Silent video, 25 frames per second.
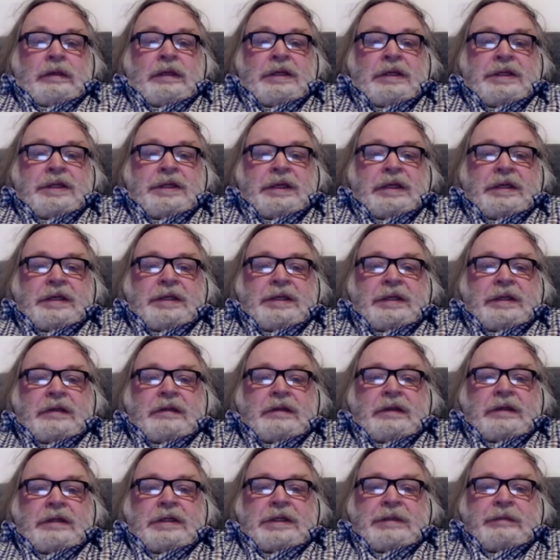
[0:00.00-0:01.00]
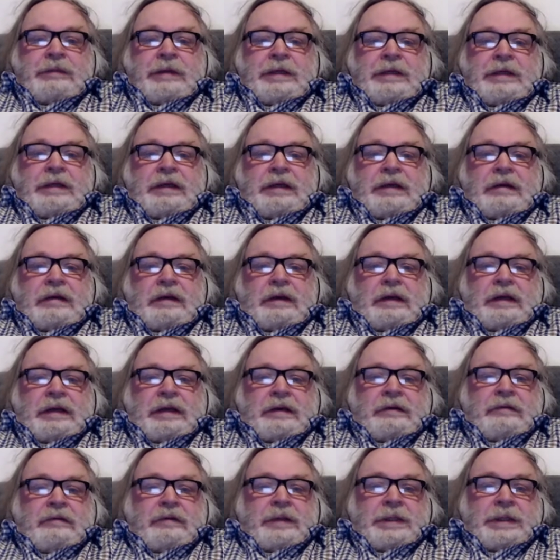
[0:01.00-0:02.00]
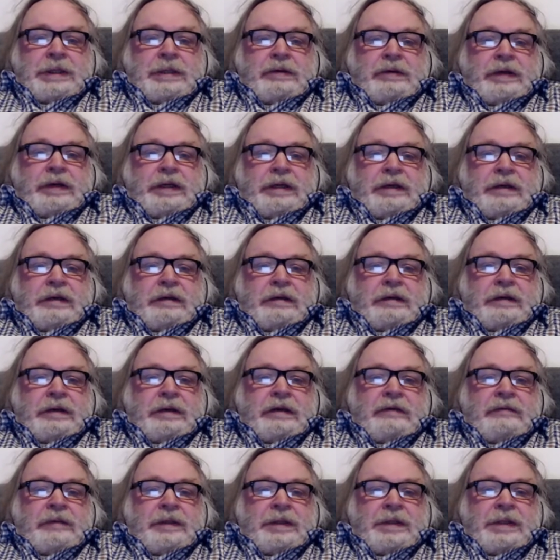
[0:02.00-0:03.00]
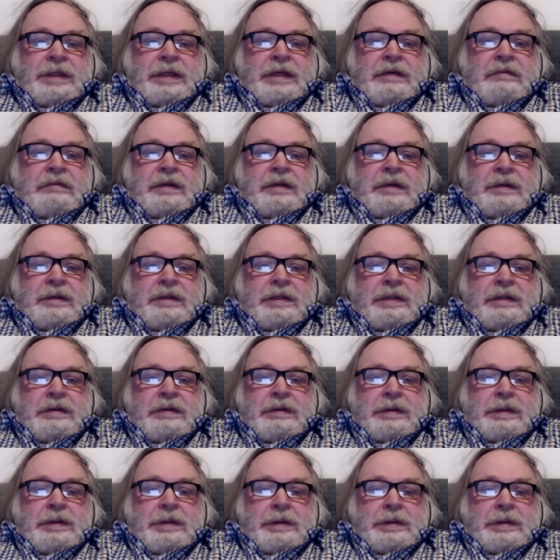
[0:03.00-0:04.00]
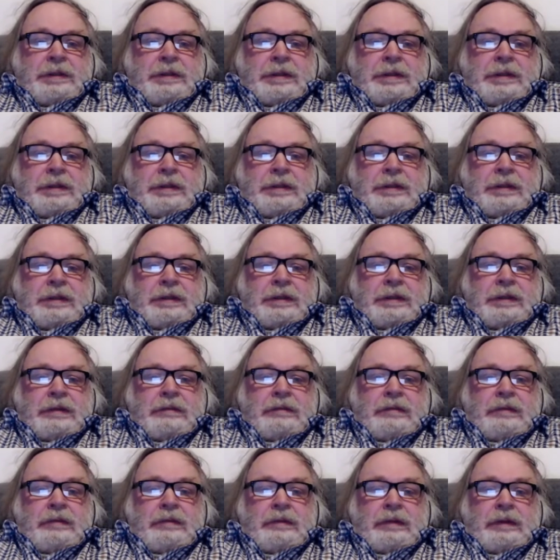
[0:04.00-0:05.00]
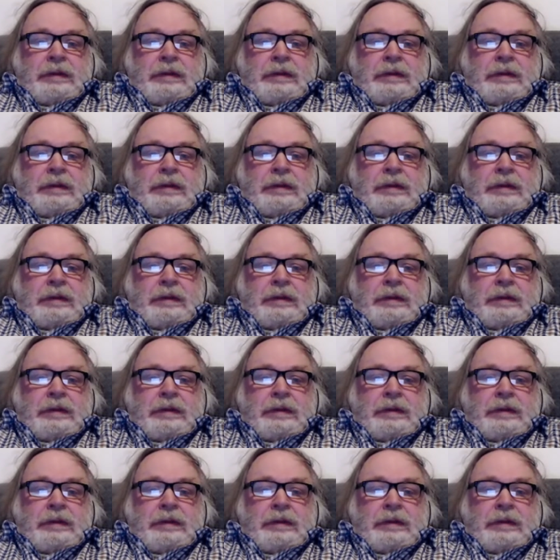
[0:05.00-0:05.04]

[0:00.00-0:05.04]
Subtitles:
He says, they speak our language, Greek. They have the same continuing traditions.